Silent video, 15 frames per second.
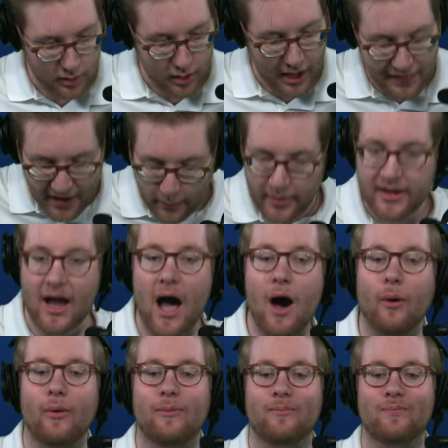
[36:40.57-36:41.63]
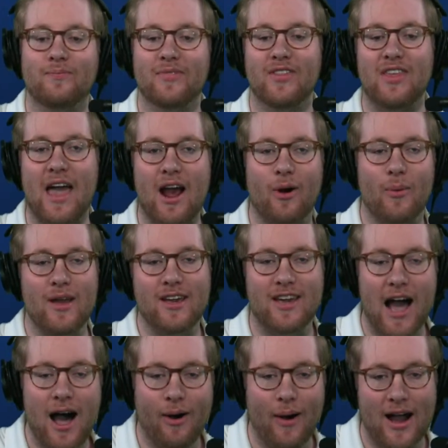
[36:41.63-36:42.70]
And there we go. There we
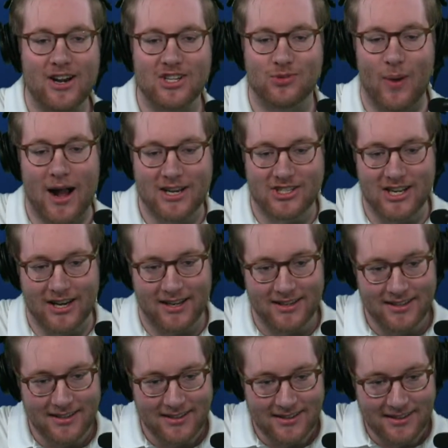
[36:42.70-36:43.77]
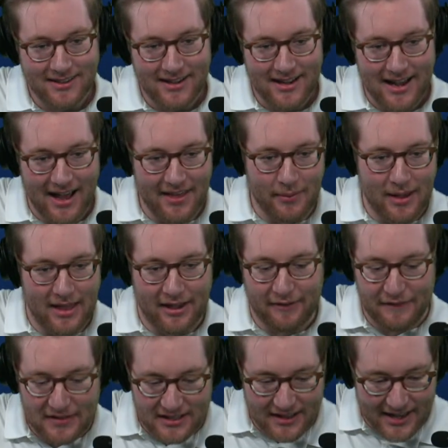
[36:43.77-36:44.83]
go. I just watched it. I think we got like
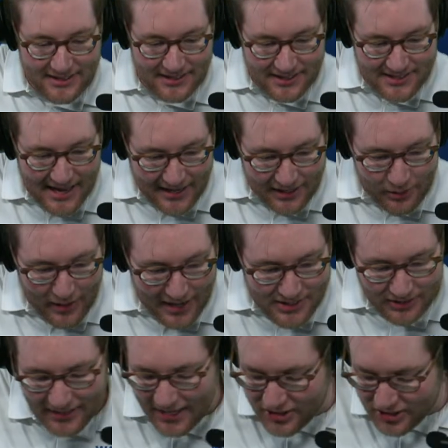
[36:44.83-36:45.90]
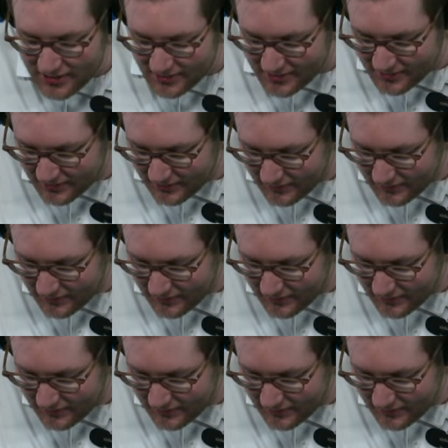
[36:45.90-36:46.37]
50 likes in a second. You guys are legends.